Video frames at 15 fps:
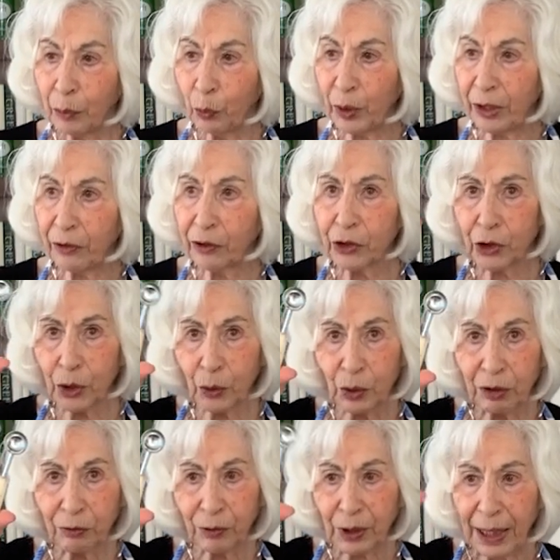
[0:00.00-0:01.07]
with two
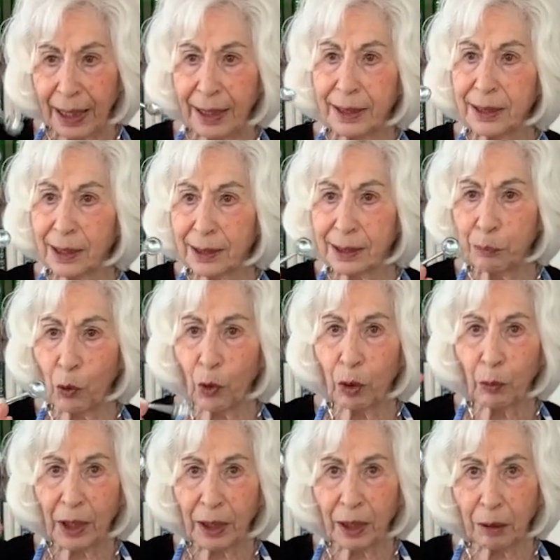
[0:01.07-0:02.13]
different heads, a smaller
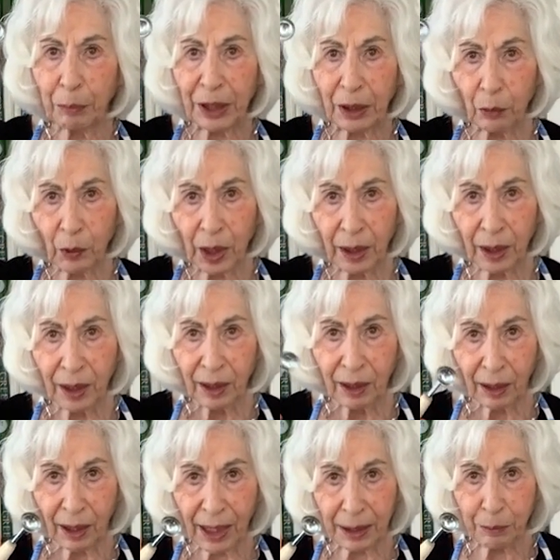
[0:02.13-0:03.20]
one and a bigger one.
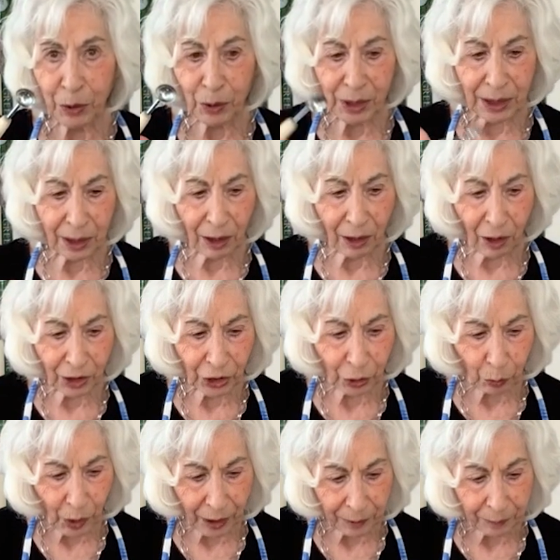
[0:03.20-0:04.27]
I'm using the larger
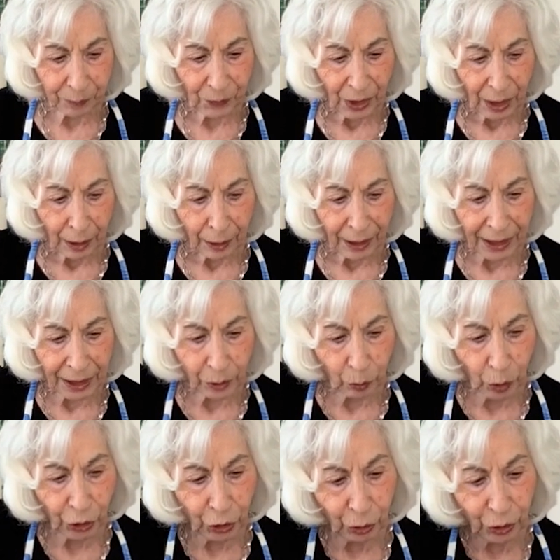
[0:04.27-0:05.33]
one. And
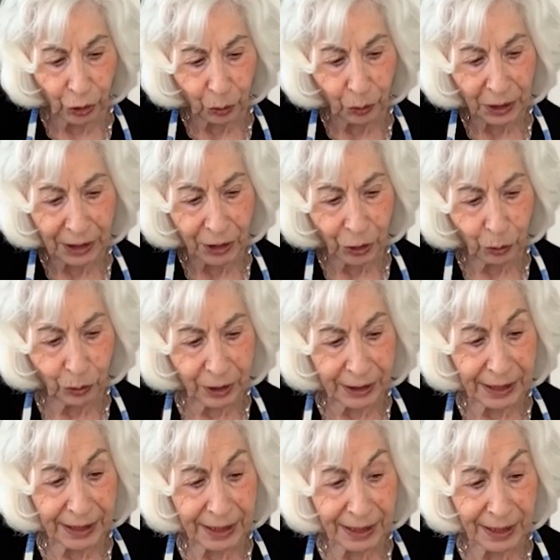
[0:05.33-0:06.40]
what you do is you
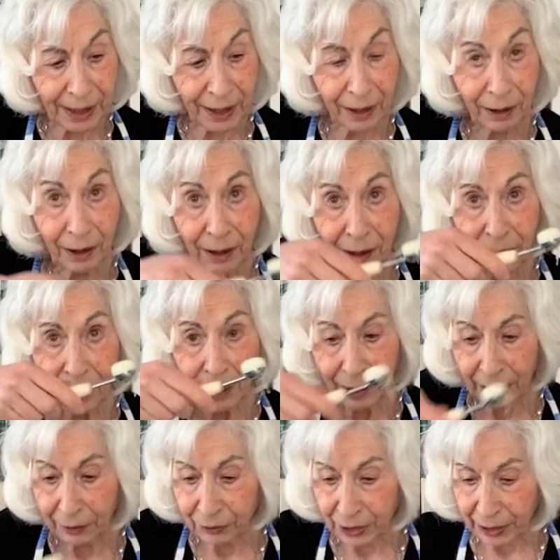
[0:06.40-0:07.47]
dig it in,
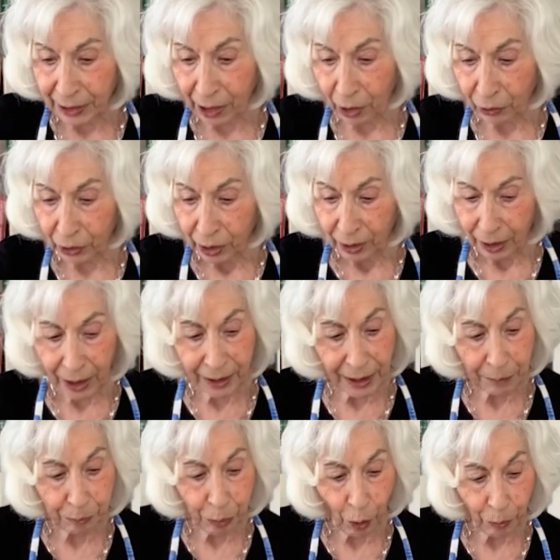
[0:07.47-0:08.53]
lift it out, and
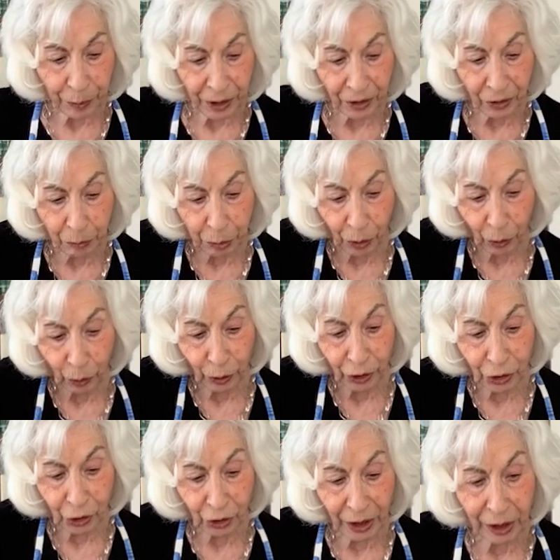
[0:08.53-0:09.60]
then pop it in the bowl
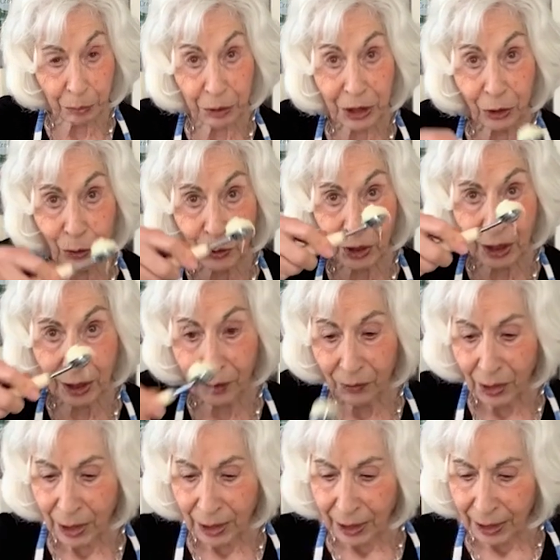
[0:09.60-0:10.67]
that you're going to be using.
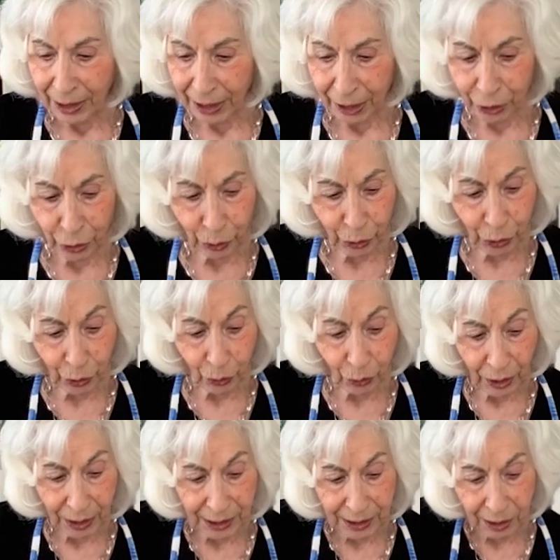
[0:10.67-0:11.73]
And you do
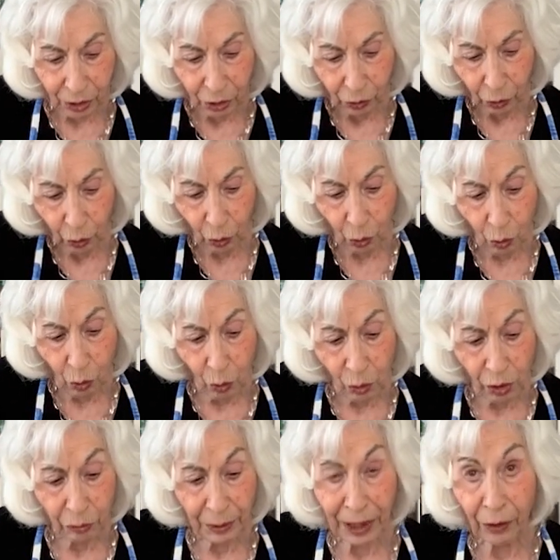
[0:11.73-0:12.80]
this all
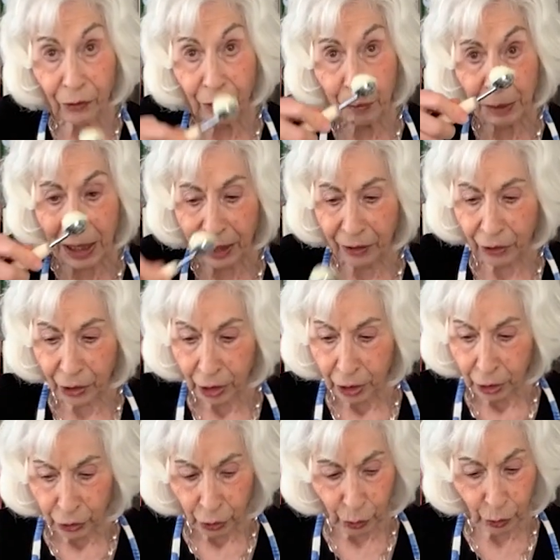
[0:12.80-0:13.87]
around the melon.
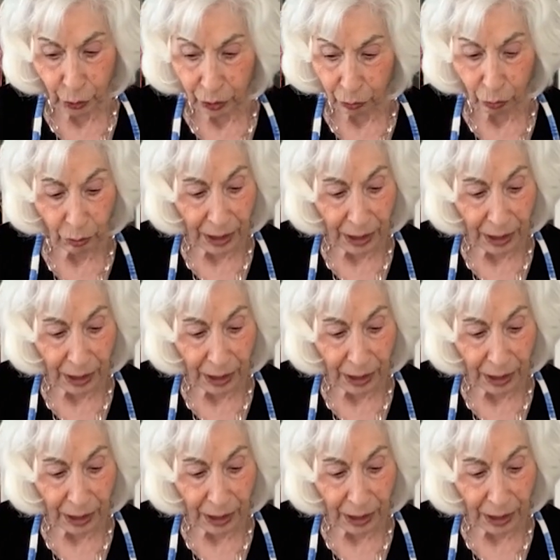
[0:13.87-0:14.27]
You do it